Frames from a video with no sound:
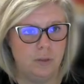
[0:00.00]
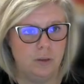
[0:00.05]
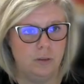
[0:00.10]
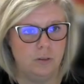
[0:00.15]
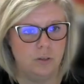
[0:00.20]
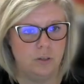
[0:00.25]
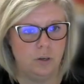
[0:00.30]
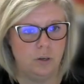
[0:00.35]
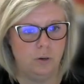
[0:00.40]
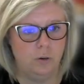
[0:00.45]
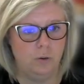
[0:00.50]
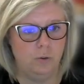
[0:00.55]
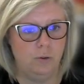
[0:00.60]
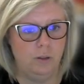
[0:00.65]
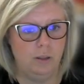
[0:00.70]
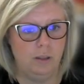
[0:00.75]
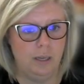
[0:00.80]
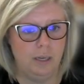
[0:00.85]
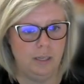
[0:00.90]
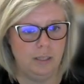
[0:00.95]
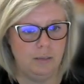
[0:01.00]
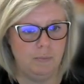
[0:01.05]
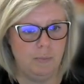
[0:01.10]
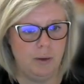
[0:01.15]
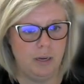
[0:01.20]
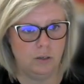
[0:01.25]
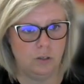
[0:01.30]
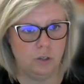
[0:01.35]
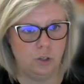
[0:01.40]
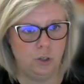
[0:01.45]
So let's
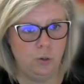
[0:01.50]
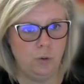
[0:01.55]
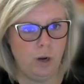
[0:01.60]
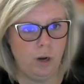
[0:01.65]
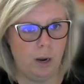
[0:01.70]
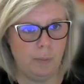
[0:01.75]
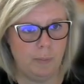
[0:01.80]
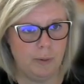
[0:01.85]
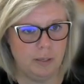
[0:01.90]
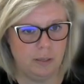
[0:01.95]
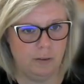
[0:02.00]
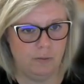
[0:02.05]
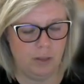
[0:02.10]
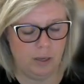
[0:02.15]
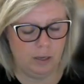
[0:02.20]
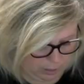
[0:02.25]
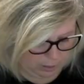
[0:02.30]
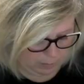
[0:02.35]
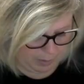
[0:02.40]
make 2 copies of this.